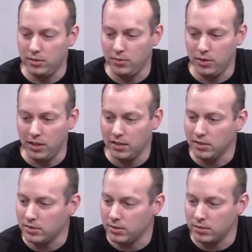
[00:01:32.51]
If you get
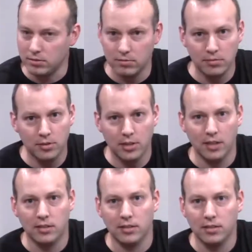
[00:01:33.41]
these little
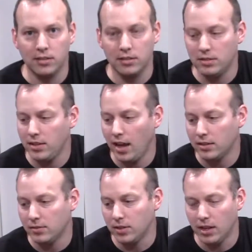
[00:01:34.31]
Chessex stacks
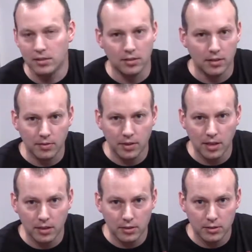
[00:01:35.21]
of dice that are different
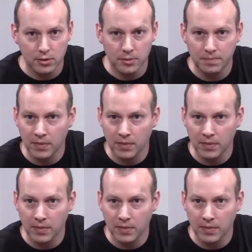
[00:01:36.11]
colors,